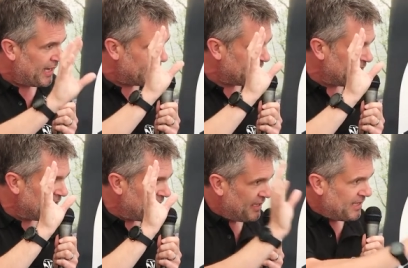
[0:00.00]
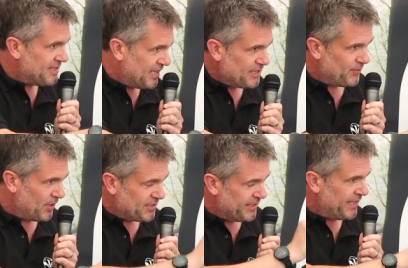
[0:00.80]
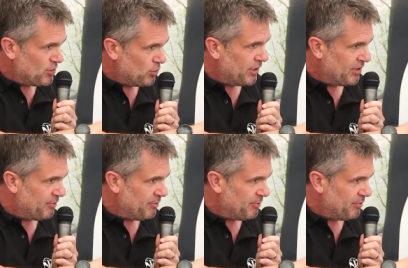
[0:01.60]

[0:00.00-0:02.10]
and intensify nature in